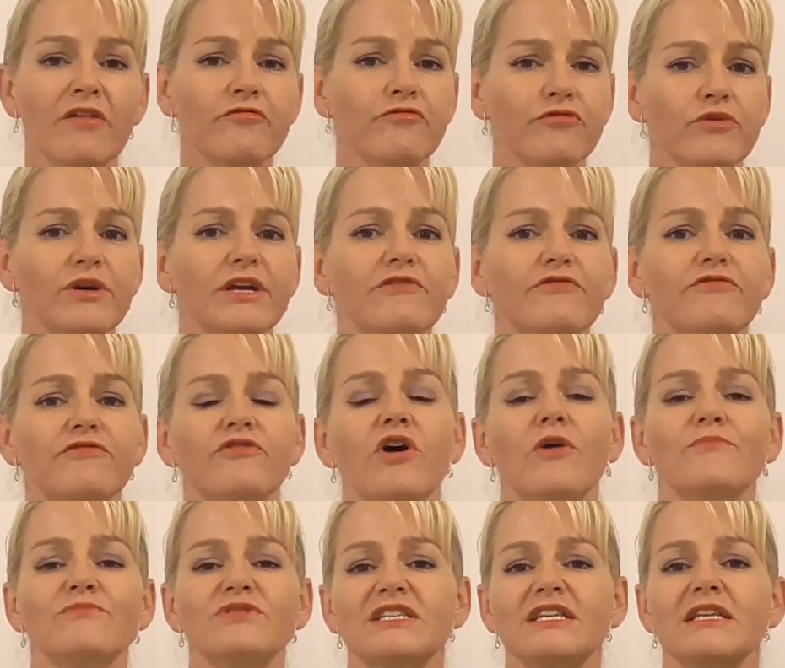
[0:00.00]
free
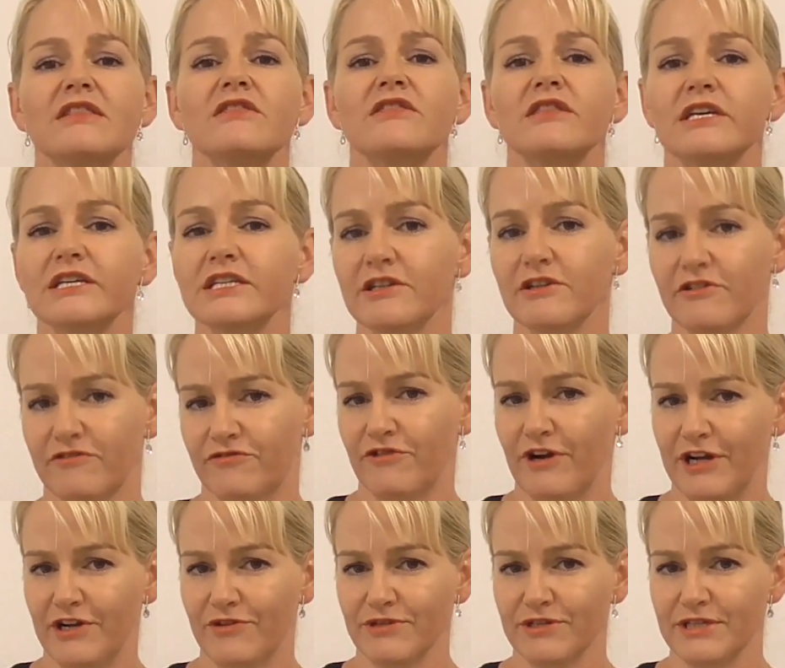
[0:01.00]
from synthetic
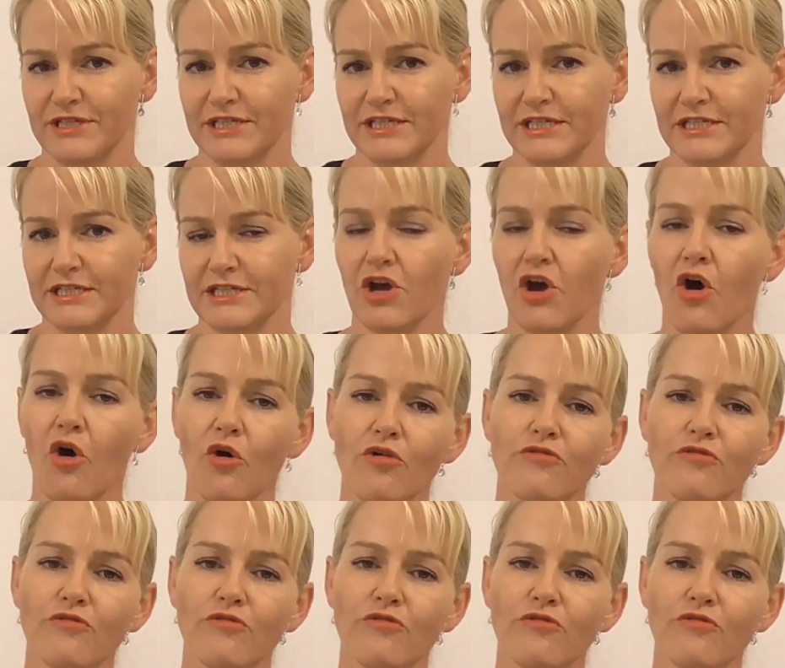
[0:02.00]
fragrances